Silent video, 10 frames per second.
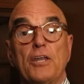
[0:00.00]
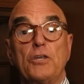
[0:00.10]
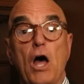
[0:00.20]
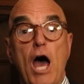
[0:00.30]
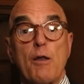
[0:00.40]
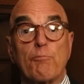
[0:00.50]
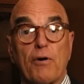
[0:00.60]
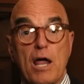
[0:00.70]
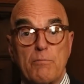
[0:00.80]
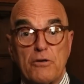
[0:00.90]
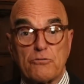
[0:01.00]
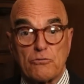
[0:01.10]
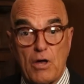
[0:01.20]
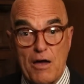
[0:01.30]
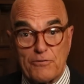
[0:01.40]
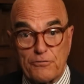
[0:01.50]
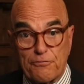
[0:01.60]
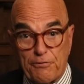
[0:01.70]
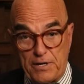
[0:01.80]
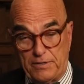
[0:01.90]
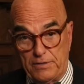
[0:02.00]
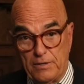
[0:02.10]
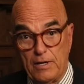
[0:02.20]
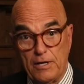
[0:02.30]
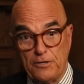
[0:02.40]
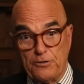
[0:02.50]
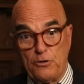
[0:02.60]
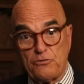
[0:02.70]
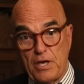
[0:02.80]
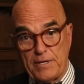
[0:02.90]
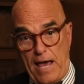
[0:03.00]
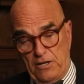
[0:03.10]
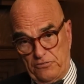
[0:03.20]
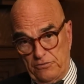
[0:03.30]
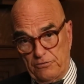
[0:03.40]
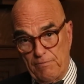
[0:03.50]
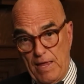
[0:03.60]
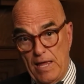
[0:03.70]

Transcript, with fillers: non Prime Minister's Office funded news analysis.